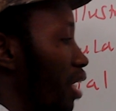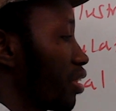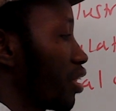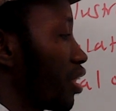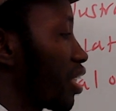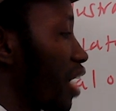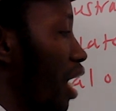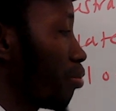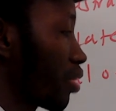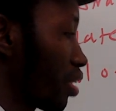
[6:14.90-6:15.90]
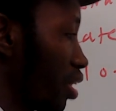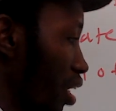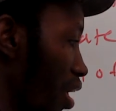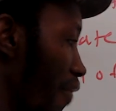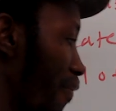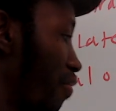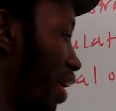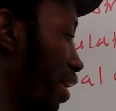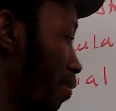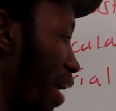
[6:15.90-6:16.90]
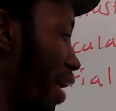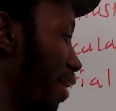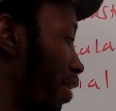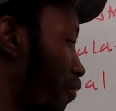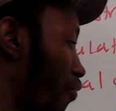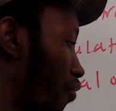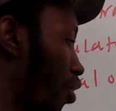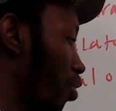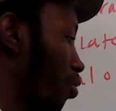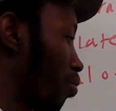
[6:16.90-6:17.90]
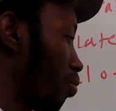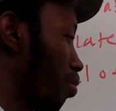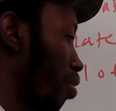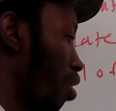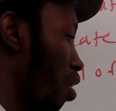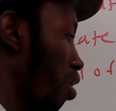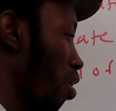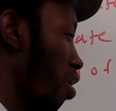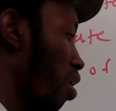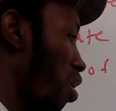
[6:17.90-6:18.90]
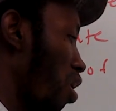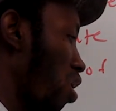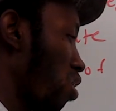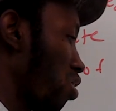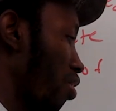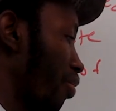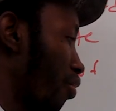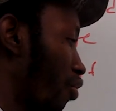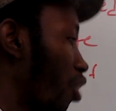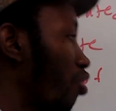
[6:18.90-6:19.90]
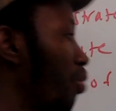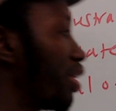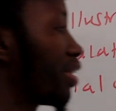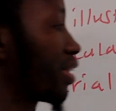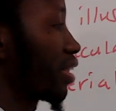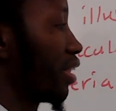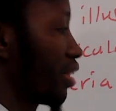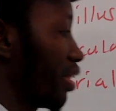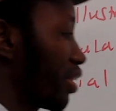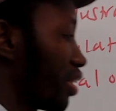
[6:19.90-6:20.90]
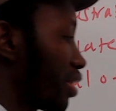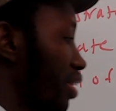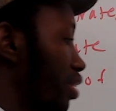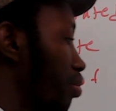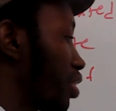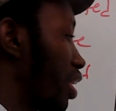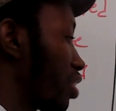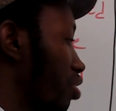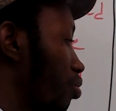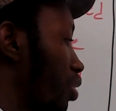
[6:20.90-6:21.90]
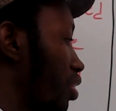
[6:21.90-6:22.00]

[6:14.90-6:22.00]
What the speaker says: mass in grams, divided by the volume. The volume in this case is in centimeters cube,